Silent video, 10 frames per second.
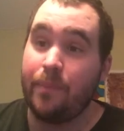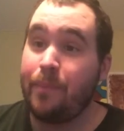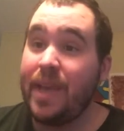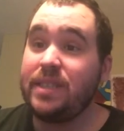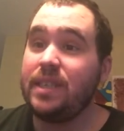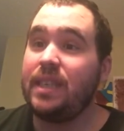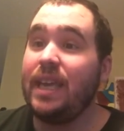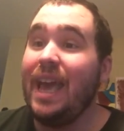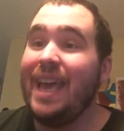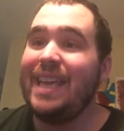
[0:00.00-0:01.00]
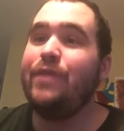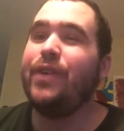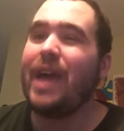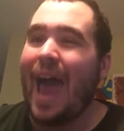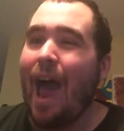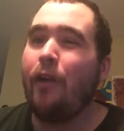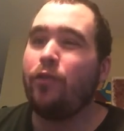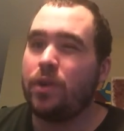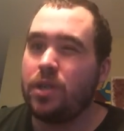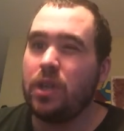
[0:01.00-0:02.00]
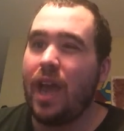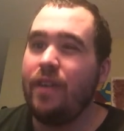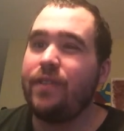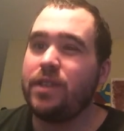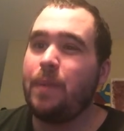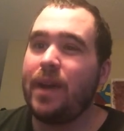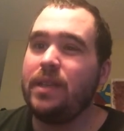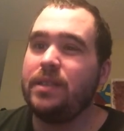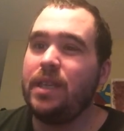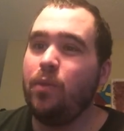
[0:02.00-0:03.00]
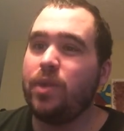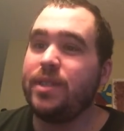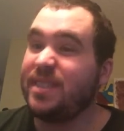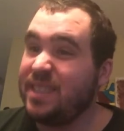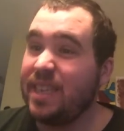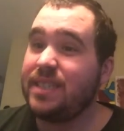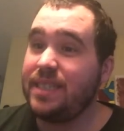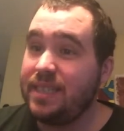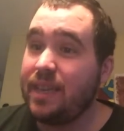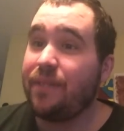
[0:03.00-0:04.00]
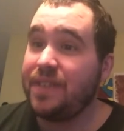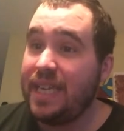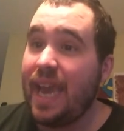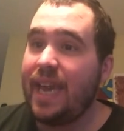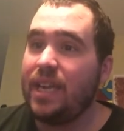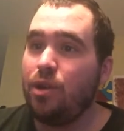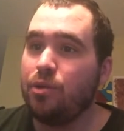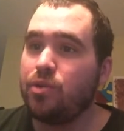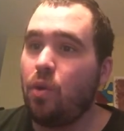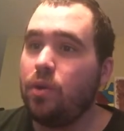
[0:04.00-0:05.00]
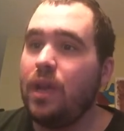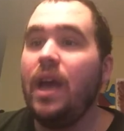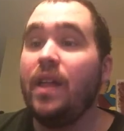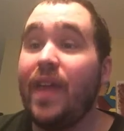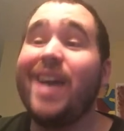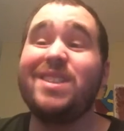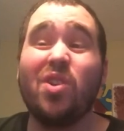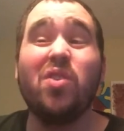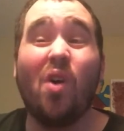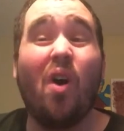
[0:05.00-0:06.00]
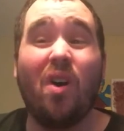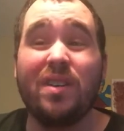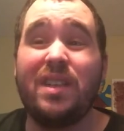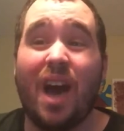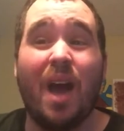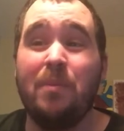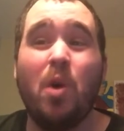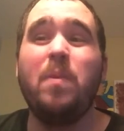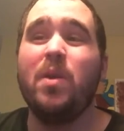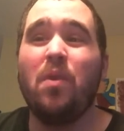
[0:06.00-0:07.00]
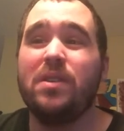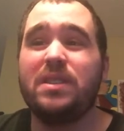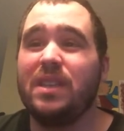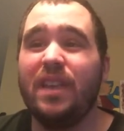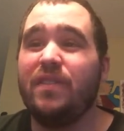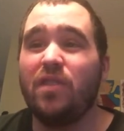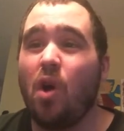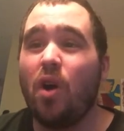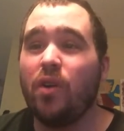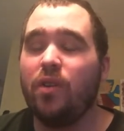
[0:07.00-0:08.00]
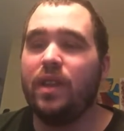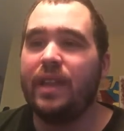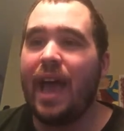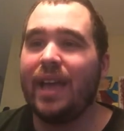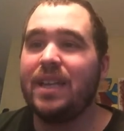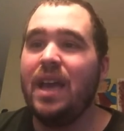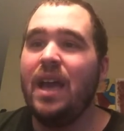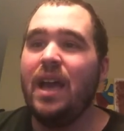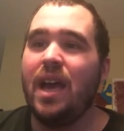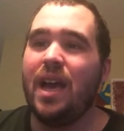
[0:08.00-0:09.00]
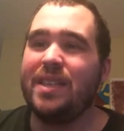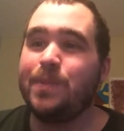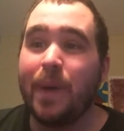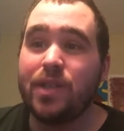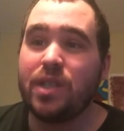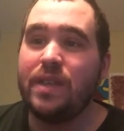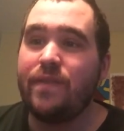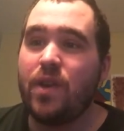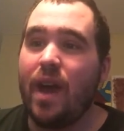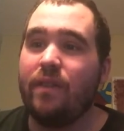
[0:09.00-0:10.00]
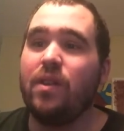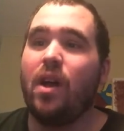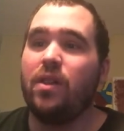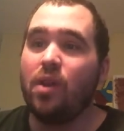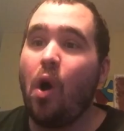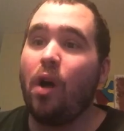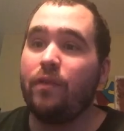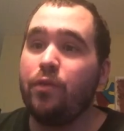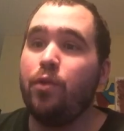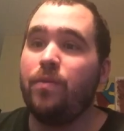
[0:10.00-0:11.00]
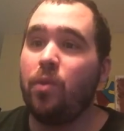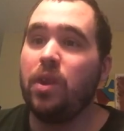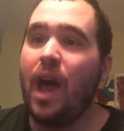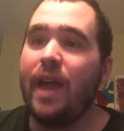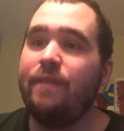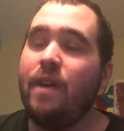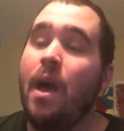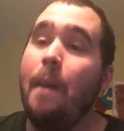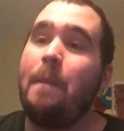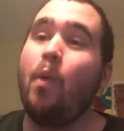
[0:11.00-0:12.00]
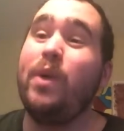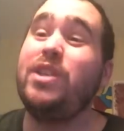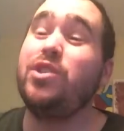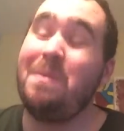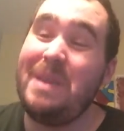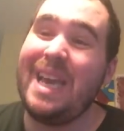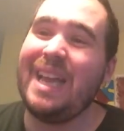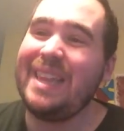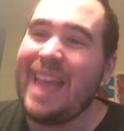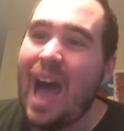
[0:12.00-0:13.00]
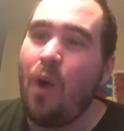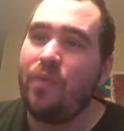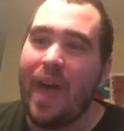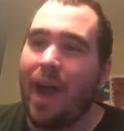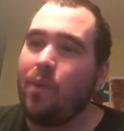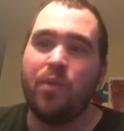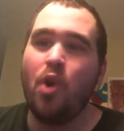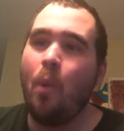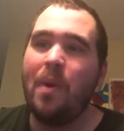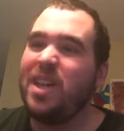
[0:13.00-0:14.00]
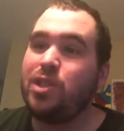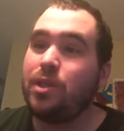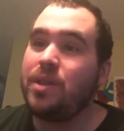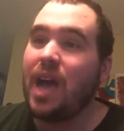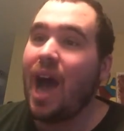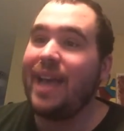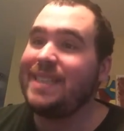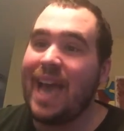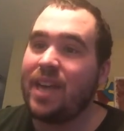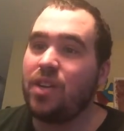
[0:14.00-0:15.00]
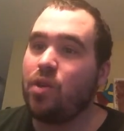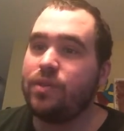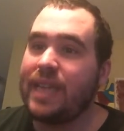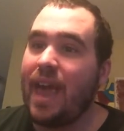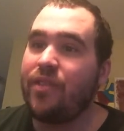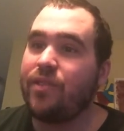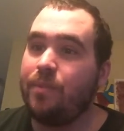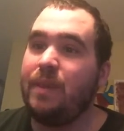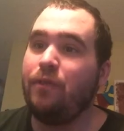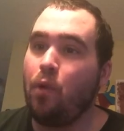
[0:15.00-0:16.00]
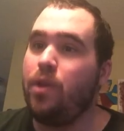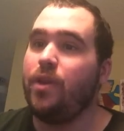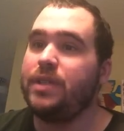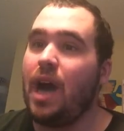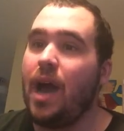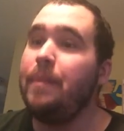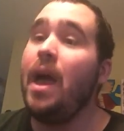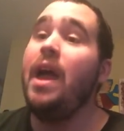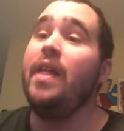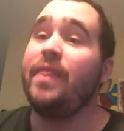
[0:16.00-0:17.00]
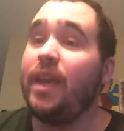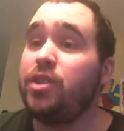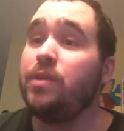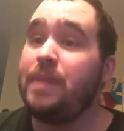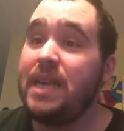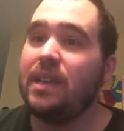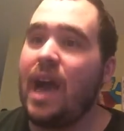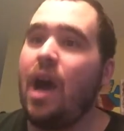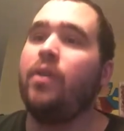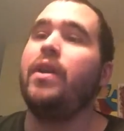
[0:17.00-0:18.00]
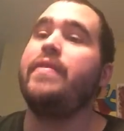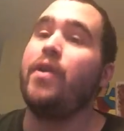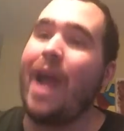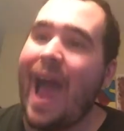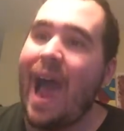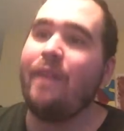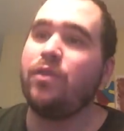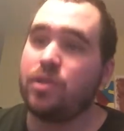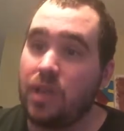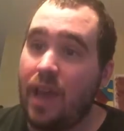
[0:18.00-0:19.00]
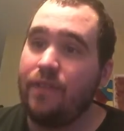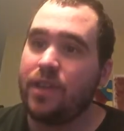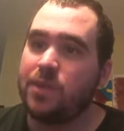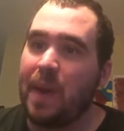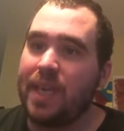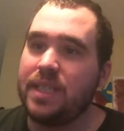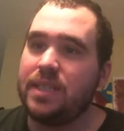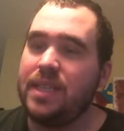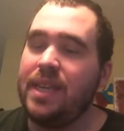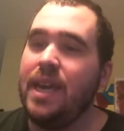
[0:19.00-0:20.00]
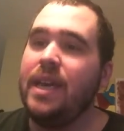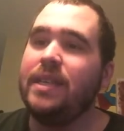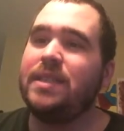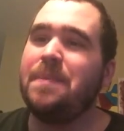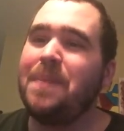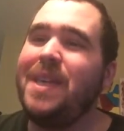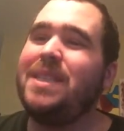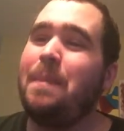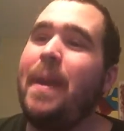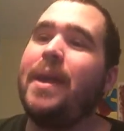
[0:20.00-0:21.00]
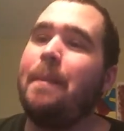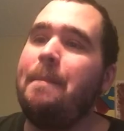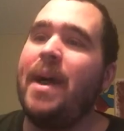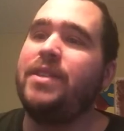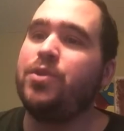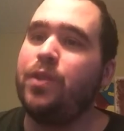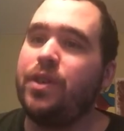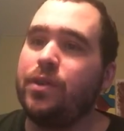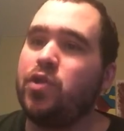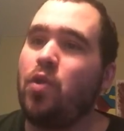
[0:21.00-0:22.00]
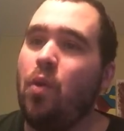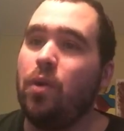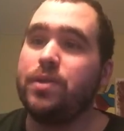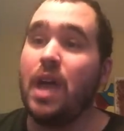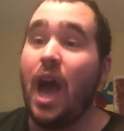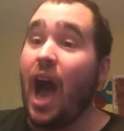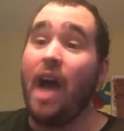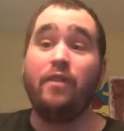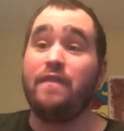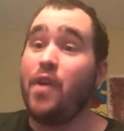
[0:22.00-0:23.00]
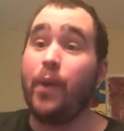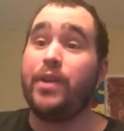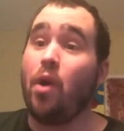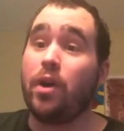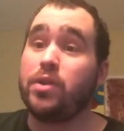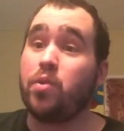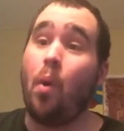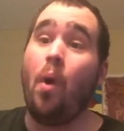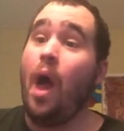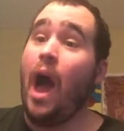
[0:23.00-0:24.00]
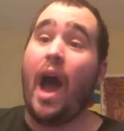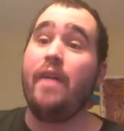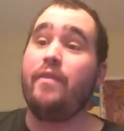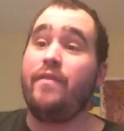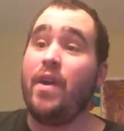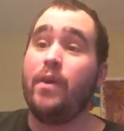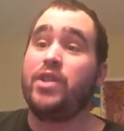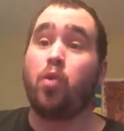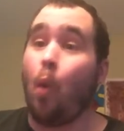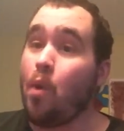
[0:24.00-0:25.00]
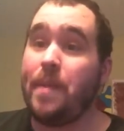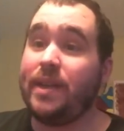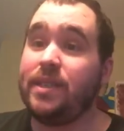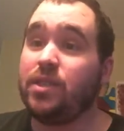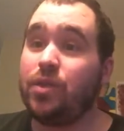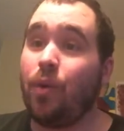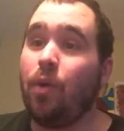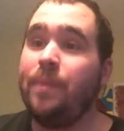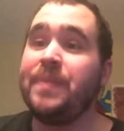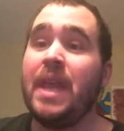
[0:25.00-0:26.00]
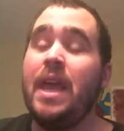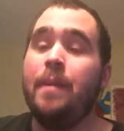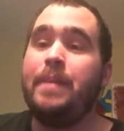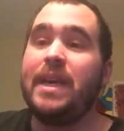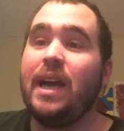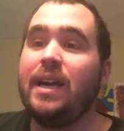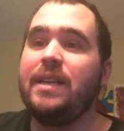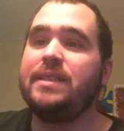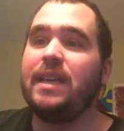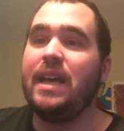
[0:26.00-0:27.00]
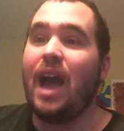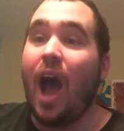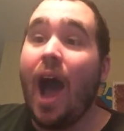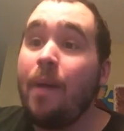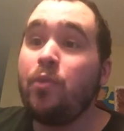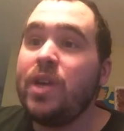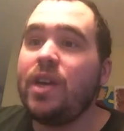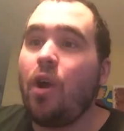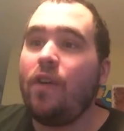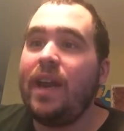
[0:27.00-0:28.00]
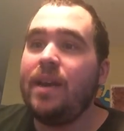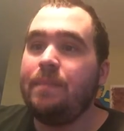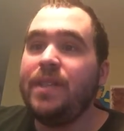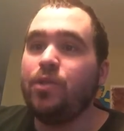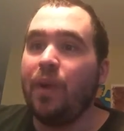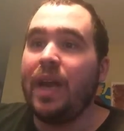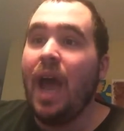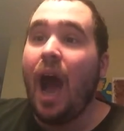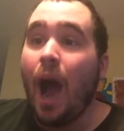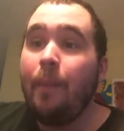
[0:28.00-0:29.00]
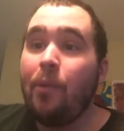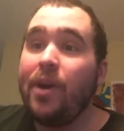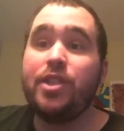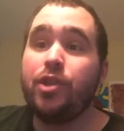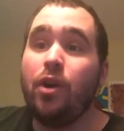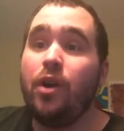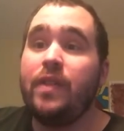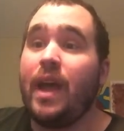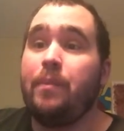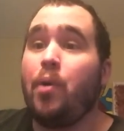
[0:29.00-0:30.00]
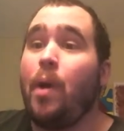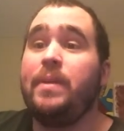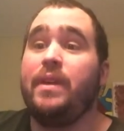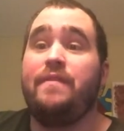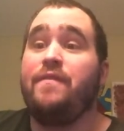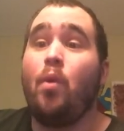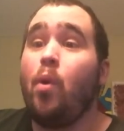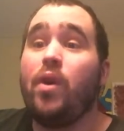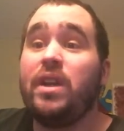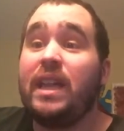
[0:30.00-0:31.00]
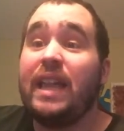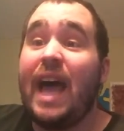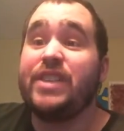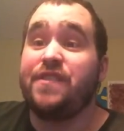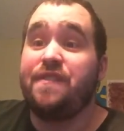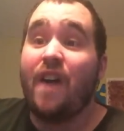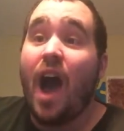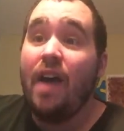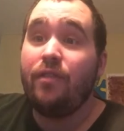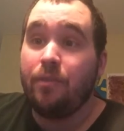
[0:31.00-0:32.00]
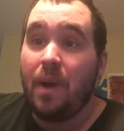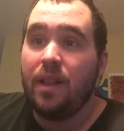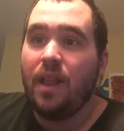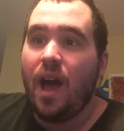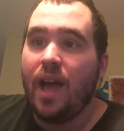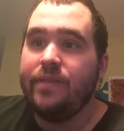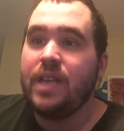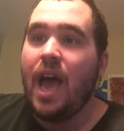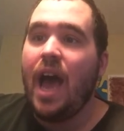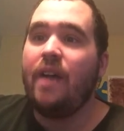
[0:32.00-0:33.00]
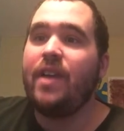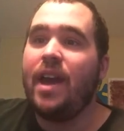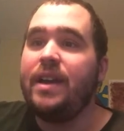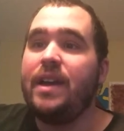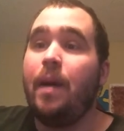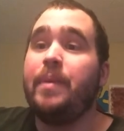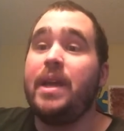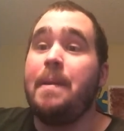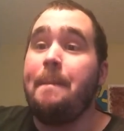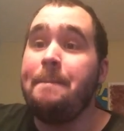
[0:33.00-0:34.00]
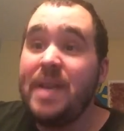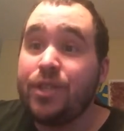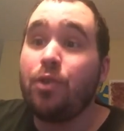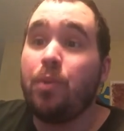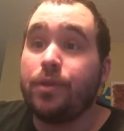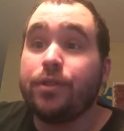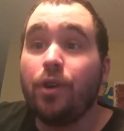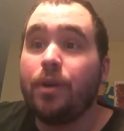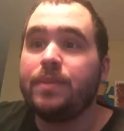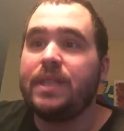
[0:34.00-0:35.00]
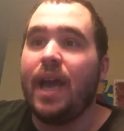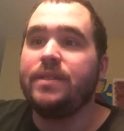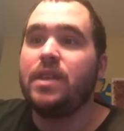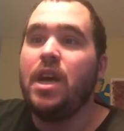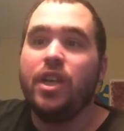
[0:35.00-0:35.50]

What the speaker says: Basically, even an average life expectancy, which is 60, 70, 80 years old, that's a long time. Nobody wants to live longer than that, especially if you have a long, fruitful life. But we should be allowed that. Nobody should die technical deaths before their time. They should be allowed their average life expectancy simply to make amends with their souls. I have a very dark soul. I have a very tormented soul because I'm reincarnated misery. I'm pretty sure that probably 4 out of the last 5 of my lives have ended up in miserable circumstance.